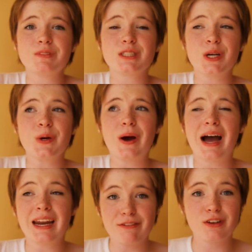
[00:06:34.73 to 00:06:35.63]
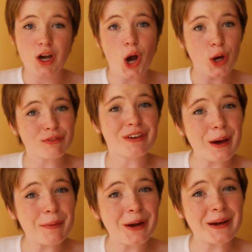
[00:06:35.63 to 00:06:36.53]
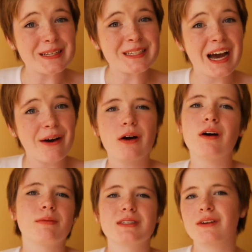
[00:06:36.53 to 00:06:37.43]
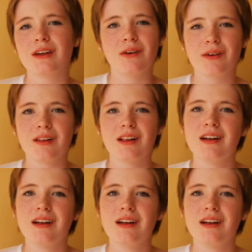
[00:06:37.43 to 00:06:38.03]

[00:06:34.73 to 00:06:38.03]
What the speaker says: So, and I've got over that period now. Oh, I'm sounding all,